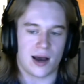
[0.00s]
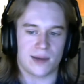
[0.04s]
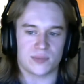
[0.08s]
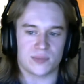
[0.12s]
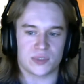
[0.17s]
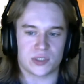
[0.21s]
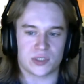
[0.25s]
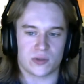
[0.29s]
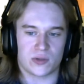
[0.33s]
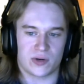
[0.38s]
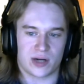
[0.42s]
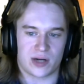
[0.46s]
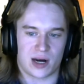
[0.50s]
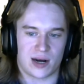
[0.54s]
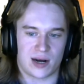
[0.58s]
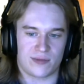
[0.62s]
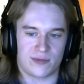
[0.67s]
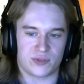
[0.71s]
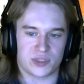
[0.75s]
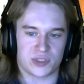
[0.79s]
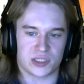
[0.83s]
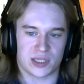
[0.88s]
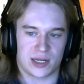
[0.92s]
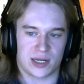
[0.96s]
So it kind
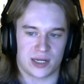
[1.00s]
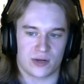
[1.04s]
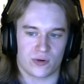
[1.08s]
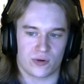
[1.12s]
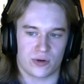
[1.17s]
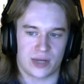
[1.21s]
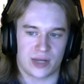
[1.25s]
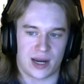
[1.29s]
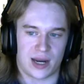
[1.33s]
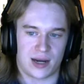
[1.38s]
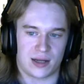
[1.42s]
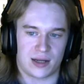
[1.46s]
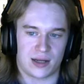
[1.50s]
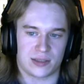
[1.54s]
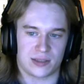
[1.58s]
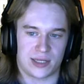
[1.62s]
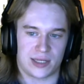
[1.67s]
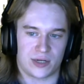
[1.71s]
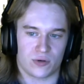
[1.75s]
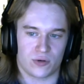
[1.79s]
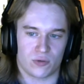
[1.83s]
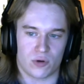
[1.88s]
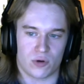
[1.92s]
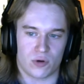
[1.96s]
of just like organically
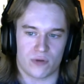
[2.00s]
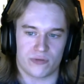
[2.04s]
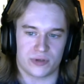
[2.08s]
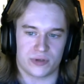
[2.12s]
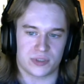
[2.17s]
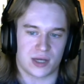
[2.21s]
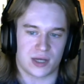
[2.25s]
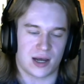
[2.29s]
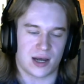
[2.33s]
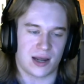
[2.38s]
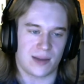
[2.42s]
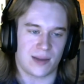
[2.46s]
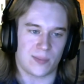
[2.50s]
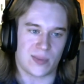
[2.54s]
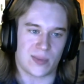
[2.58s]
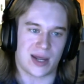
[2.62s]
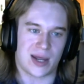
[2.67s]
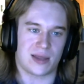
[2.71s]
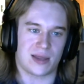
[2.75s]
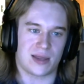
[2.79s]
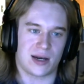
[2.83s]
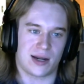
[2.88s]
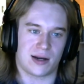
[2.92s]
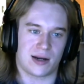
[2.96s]
grew over time,
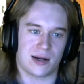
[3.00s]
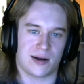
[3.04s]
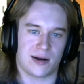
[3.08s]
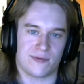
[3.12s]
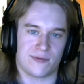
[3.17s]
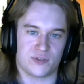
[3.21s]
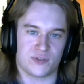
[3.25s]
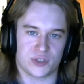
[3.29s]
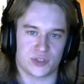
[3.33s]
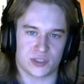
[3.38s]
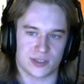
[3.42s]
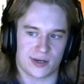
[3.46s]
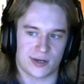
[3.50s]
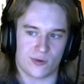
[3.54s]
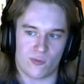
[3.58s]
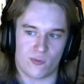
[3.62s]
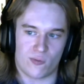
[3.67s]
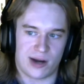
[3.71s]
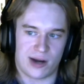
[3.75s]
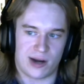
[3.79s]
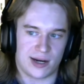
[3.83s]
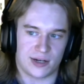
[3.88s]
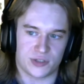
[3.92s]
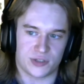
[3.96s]
and then I kind of just like
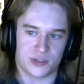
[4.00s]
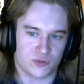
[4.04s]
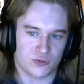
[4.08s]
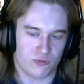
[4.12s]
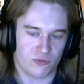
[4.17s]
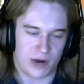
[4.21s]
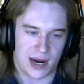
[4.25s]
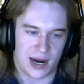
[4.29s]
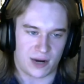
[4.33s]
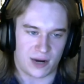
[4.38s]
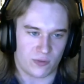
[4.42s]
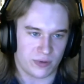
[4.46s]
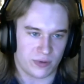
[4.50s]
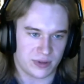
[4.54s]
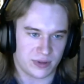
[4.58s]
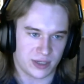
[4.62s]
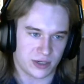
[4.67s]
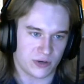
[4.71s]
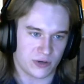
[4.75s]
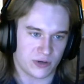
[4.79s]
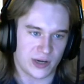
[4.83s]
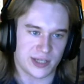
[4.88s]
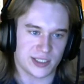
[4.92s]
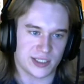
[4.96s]
went and just ran with
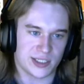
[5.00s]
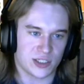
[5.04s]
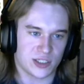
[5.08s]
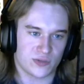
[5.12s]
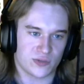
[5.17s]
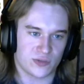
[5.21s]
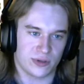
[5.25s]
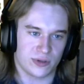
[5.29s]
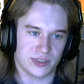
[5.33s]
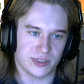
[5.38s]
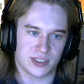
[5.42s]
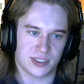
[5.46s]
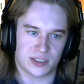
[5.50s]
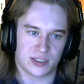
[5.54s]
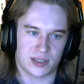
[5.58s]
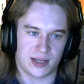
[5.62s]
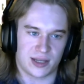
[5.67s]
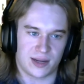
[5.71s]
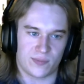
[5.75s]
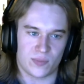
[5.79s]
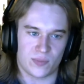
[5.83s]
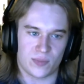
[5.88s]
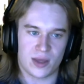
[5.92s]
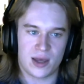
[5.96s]
the crazy surrealist
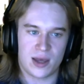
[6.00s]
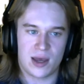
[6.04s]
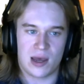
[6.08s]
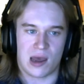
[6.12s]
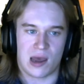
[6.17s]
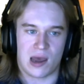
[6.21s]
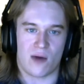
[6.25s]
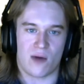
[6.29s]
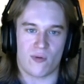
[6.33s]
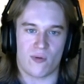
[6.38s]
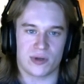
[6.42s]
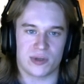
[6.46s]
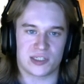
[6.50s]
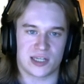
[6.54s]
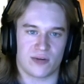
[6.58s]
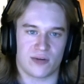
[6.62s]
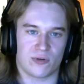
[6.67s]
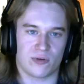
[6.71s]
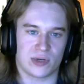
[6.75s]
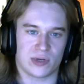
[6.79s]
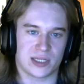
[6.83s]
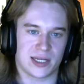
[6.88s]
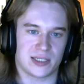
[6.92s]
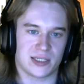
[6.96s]
theme once I
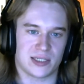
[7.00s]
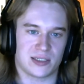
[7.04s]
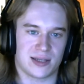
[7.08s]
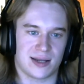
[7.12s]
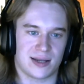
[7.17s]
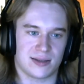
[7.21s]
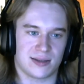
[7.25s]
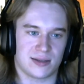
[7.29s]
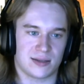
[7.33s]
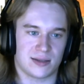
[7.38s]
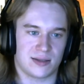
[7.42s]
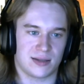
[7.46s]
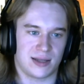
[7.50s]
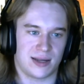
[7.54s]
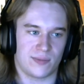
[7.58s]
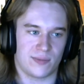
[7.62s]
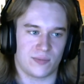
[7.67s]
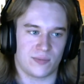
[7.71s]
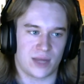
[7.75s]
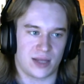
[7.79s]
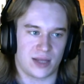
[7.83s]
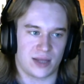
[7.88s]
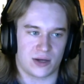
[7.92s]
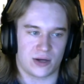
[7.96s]
realized that the
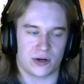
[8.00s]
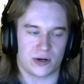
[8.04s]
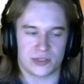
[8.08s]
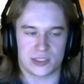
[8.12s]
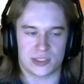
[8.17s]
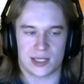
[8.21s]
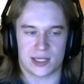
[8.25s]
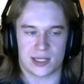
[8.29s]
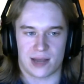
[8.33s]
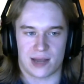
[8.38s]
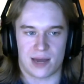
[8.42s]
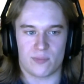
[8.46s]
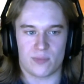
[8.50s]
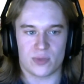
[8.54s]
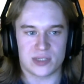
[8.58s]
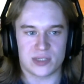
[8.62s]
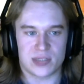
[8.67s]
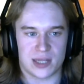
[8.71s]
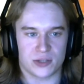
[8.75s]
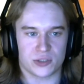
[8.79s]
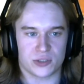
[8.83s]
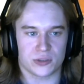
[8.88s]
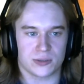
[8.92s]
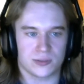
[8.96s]
theme and the art style had
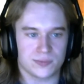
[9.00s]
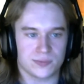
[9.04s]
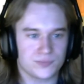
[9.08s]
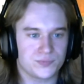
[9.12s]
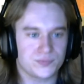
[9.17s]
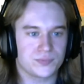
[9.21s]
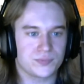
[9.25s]
potential.